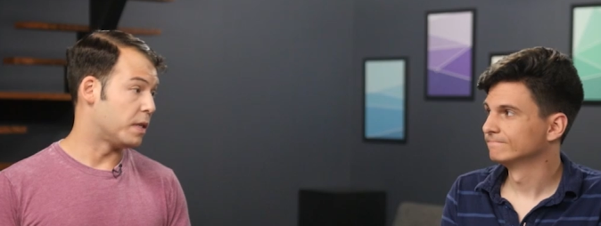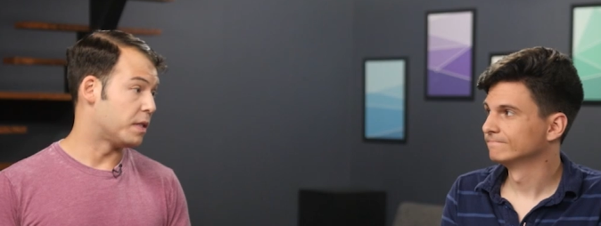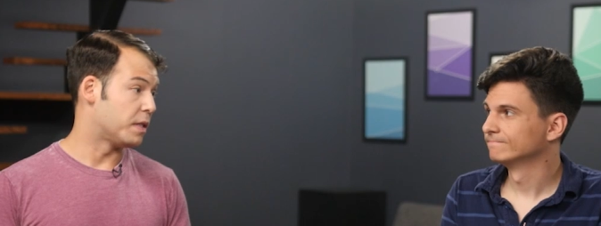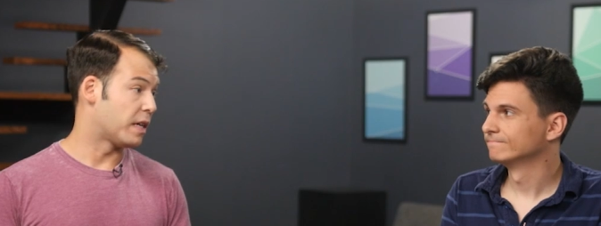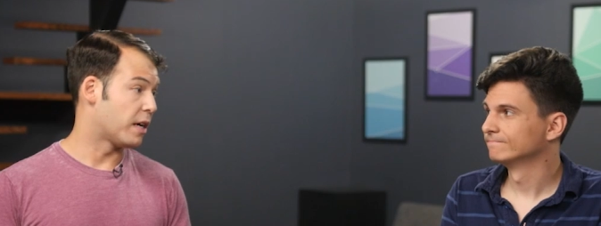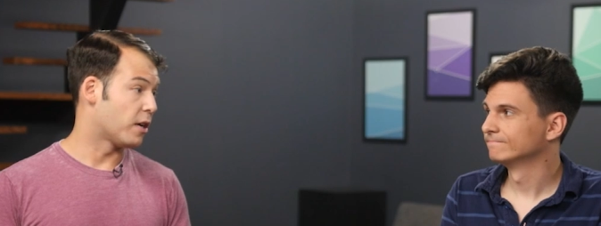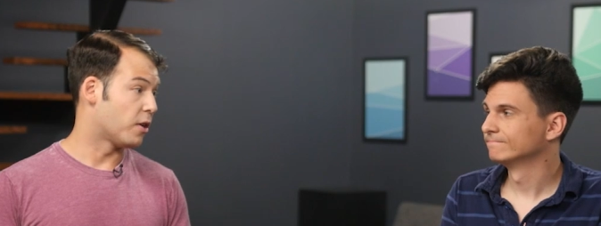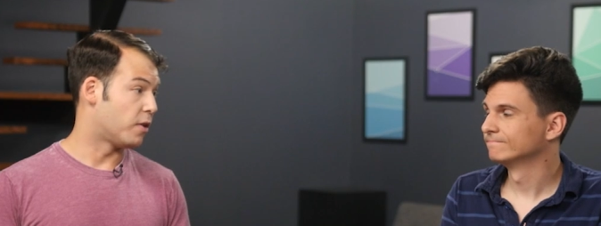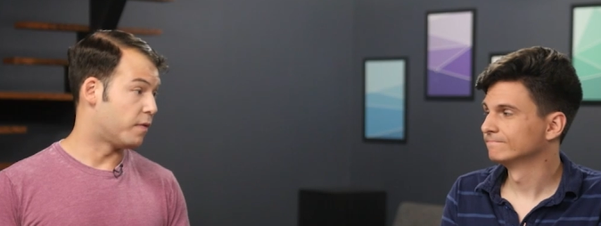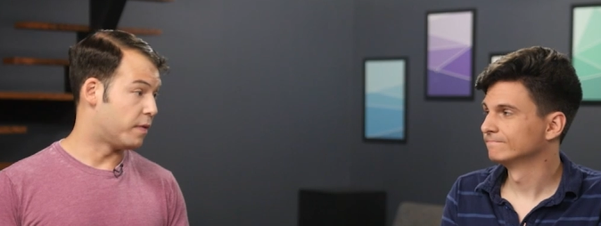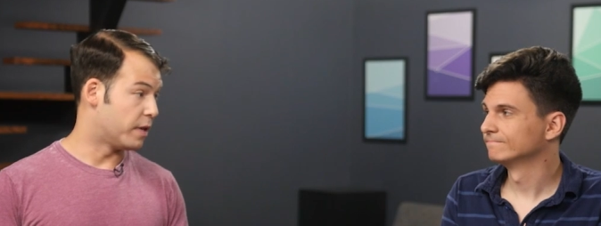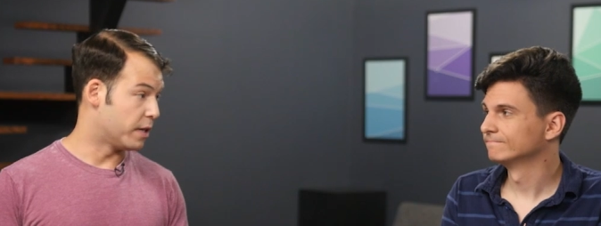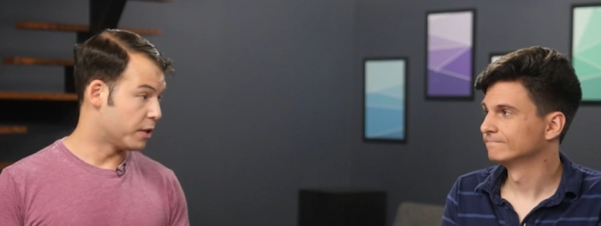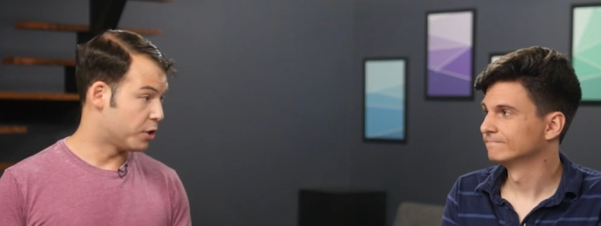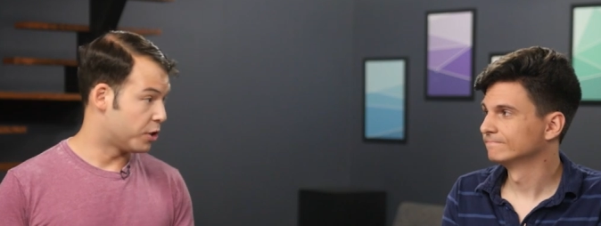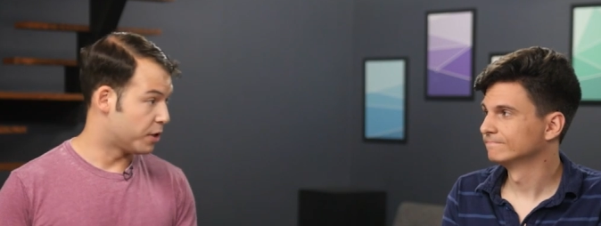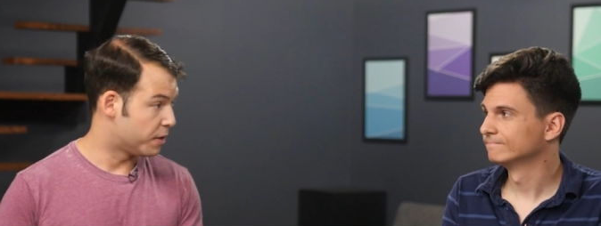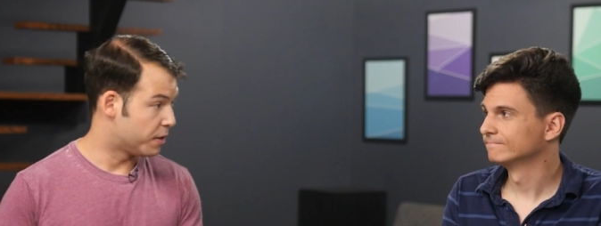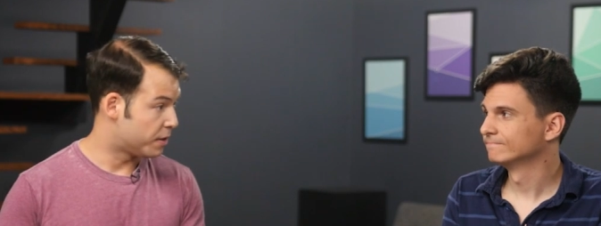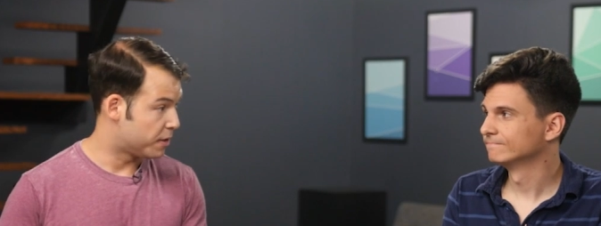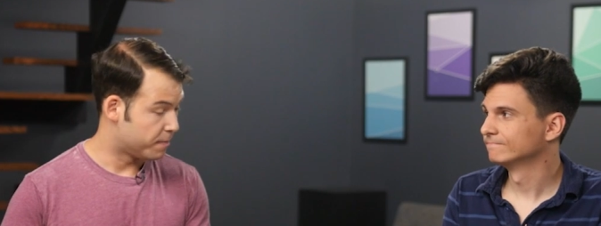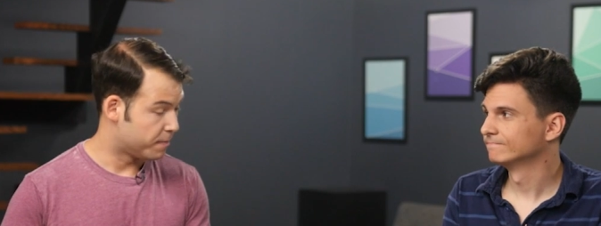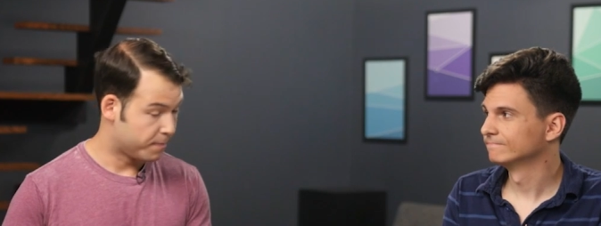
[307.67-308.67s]
Speaker 1: these arrow
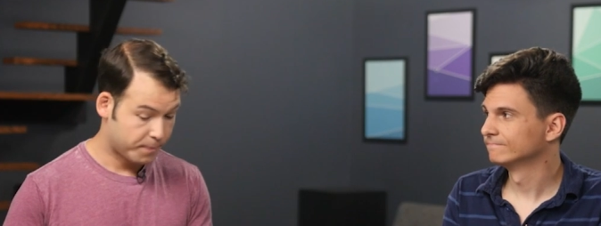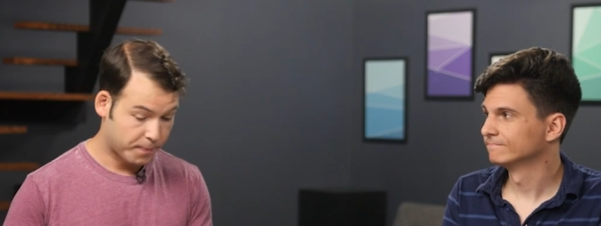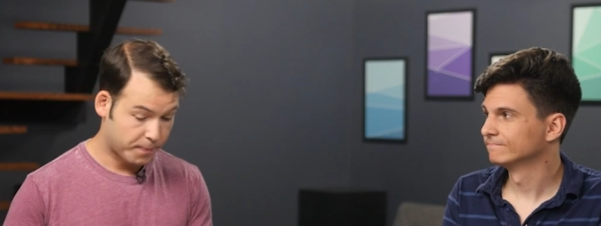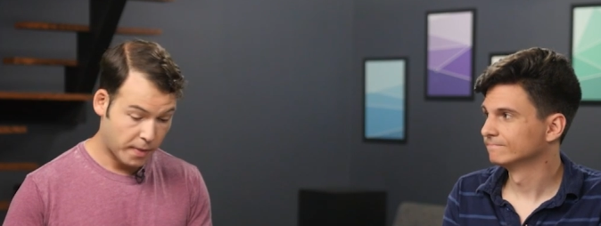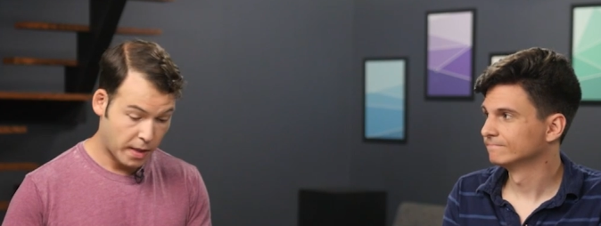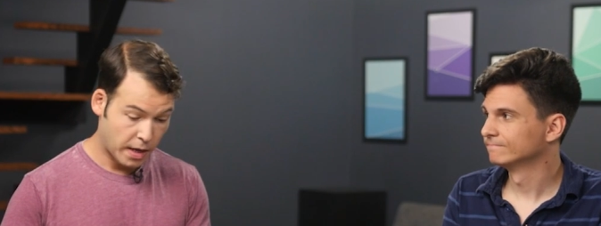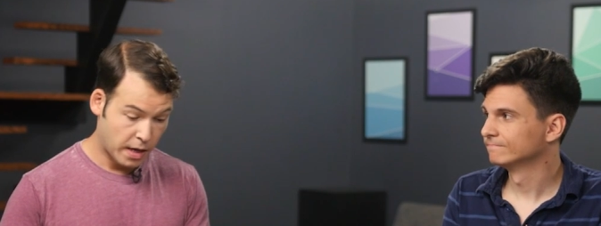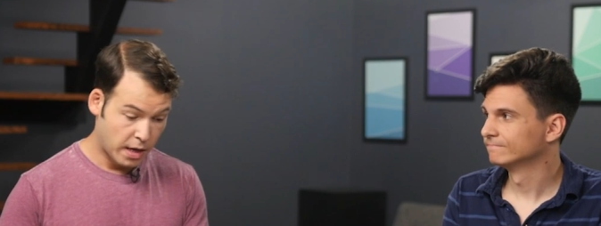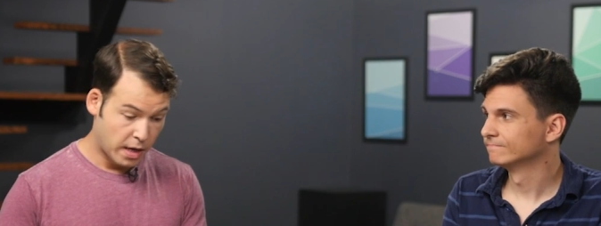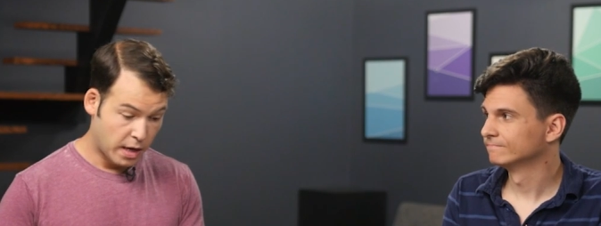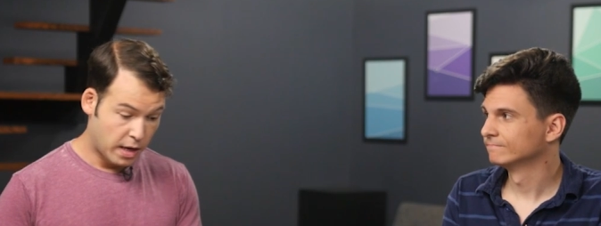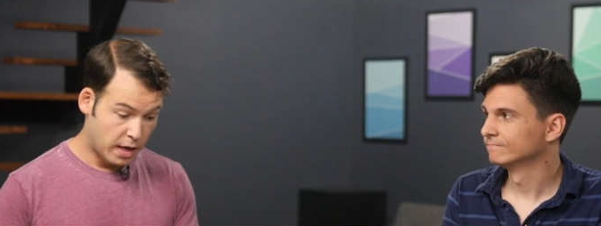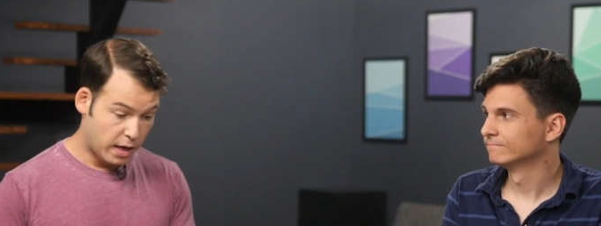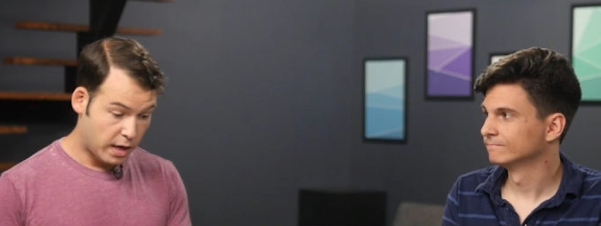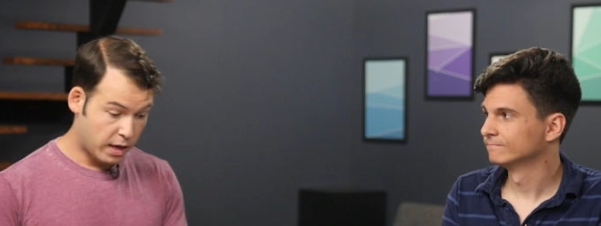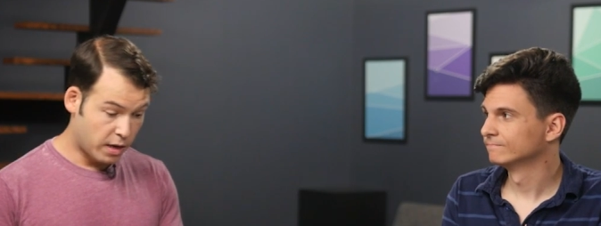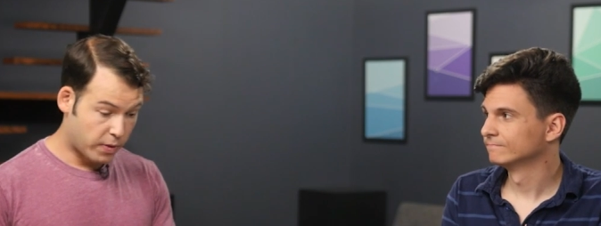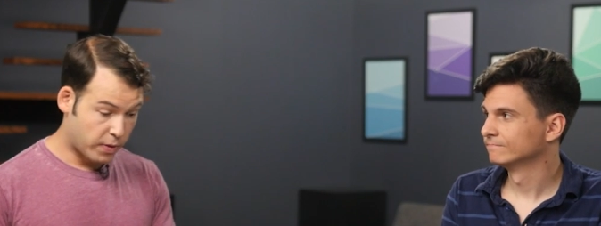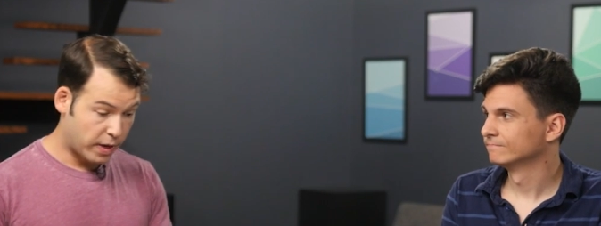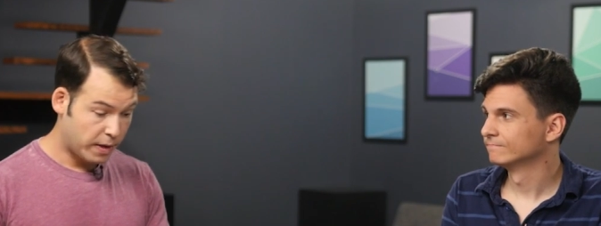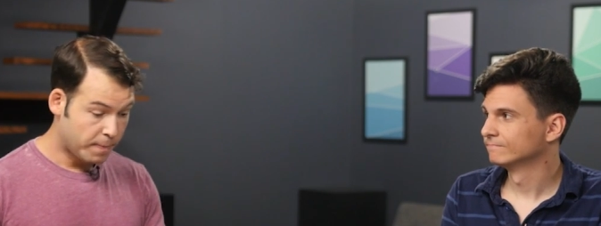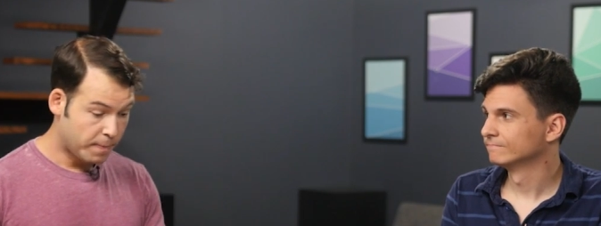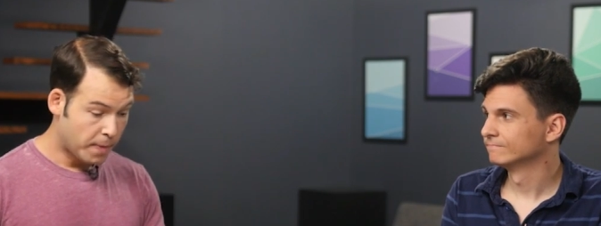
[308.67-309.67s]
functions.
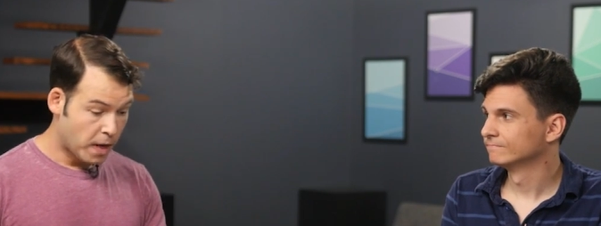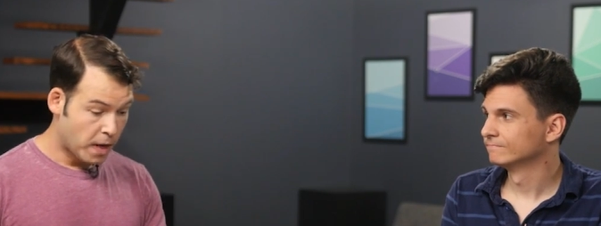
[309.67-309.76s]
Anyway,